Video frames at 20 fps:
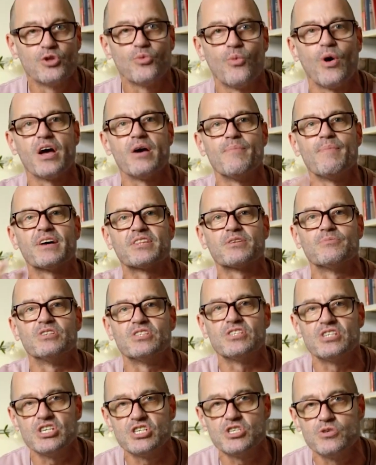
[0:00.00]
the way a
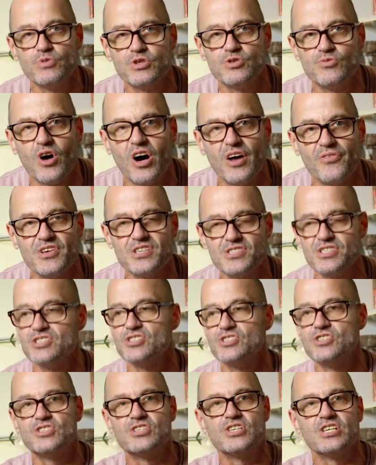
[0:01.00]
mathematician would write this
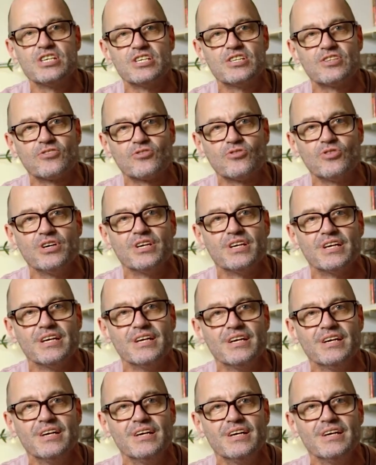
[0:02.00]
is
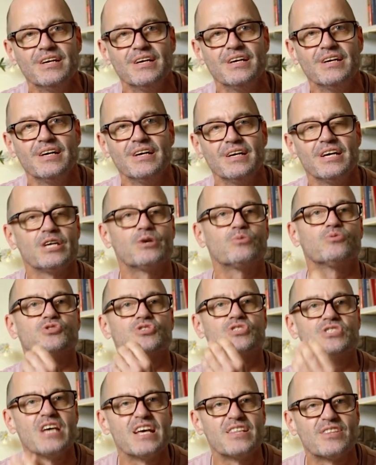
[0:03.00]
D3
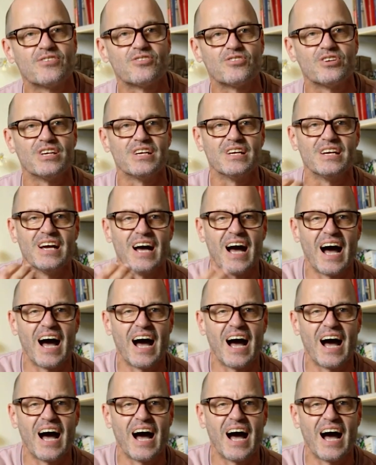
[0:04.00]
equals Z3A3.